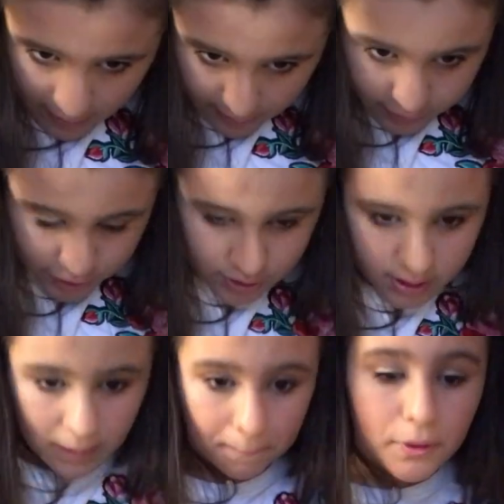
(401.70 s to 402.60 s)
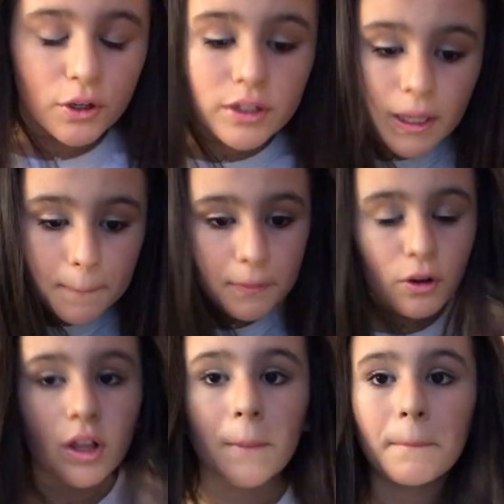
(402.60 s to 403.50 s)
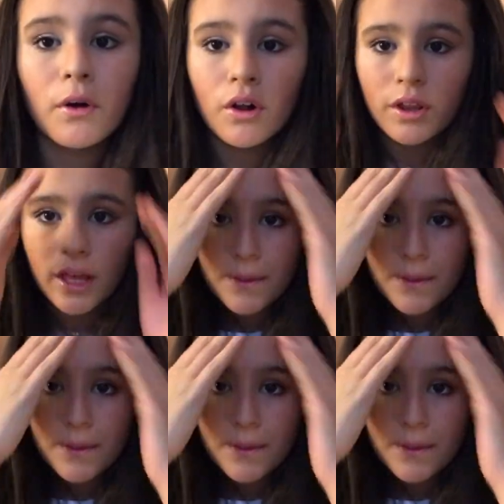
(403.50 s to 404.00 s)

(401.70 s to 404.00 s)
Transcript: And then you're just gonna pull it, pull it, pull